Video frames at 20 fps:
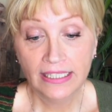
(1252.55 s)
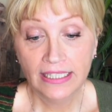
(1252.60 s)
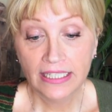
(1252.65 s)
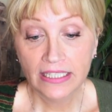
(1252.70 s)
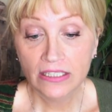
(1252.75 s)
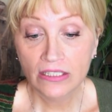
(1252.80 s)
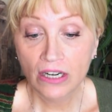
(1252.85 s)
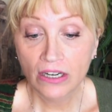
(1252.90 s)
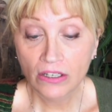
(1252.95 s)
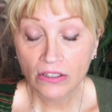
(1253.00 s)

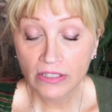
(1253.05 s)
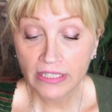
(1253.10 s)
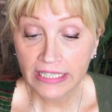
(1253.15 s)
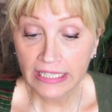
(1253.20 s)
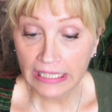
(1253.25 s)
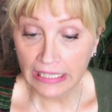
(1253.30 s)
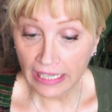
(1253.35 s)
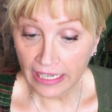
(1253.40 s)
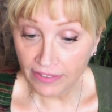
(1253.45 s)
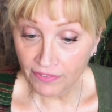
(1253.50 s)
It's not only
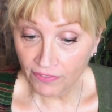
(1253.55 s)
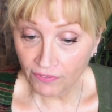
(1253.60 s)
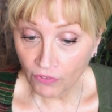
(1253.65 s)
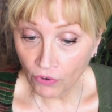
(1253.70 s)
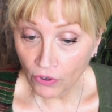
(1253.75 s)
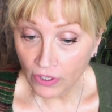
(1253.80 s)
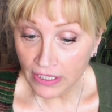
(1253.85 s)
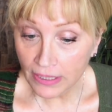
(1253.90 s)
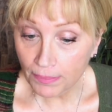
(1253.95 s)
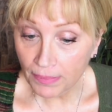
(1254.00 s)
the life
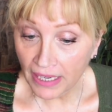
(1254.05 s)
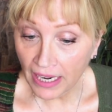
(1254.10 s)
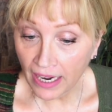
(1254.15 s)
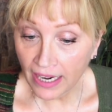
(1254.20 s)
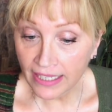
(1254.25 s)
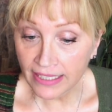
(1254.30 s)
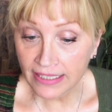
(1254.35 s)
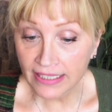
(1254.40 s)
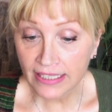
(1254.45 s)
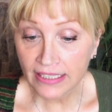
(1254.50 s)
force
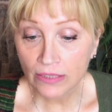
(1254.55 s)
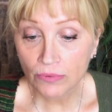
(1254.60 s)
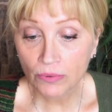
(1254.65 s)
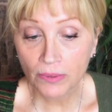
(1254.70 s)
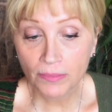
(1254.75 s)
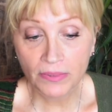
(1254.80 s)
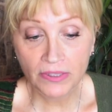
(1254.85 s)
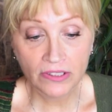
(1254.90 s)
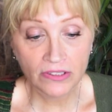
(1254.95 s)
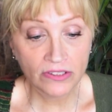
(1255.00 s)
behind cis
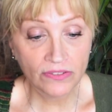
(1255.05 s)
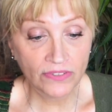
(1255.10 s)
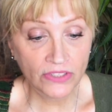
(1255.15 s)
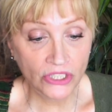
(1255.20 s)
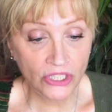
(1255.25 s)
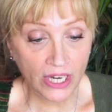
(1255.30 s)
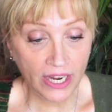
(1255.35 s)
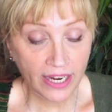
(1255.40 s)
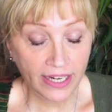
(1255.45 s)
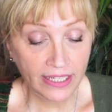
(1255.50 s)
women's
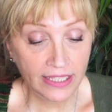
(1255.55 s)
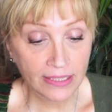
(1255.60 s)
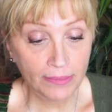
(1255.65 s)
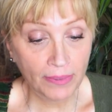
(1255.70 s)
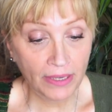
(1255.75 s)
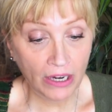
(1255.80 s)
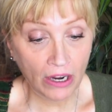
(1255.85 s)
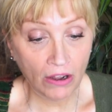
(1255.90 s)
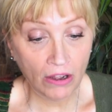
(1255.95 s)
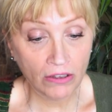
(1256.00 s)
vaginas,
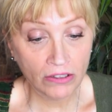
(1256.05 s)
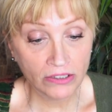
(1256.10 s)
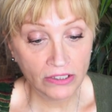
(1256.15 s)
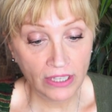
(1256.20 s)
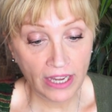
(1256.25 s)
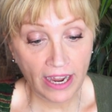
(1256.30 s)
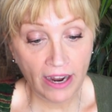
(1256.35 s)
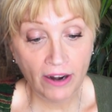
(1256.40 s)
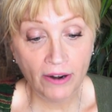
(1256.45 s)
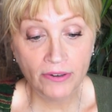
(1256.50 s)
but all
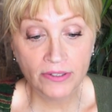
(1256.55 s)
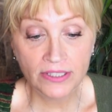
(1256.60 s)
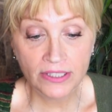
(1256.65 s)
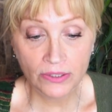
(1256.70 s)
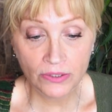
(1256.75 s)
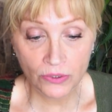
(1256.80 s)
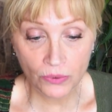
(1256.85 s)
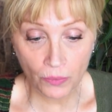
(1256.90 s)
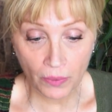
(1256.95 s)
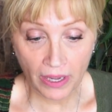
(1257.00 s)
ours
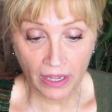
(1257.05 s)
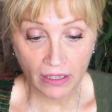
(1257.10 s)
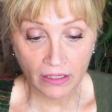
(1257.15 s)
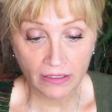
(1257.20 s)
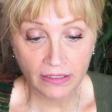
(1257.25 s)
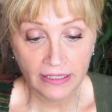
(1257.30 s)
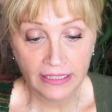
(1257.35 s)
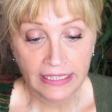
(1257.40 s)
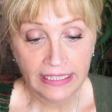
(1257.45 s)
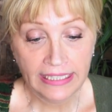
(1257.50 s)
as well.